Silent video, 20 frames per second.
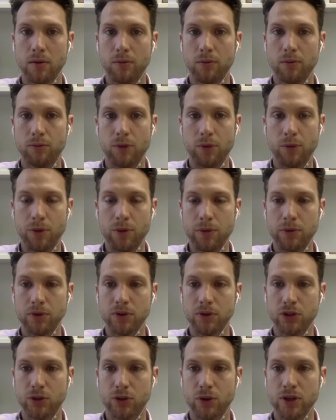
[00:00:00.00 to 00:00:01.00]
The people's
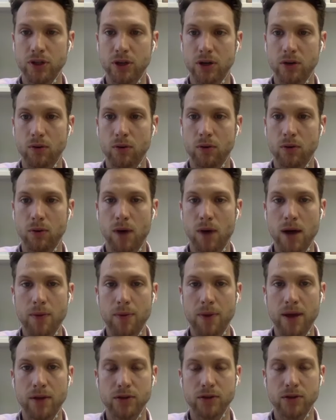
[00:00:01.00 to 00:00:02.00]
choice are, well, why
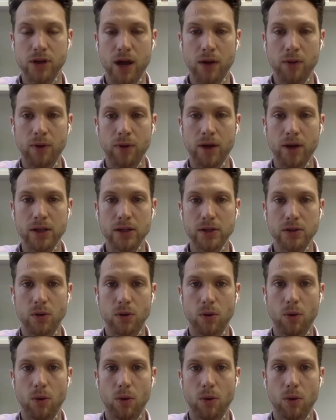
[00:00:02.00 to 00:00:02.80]
pay those high rents?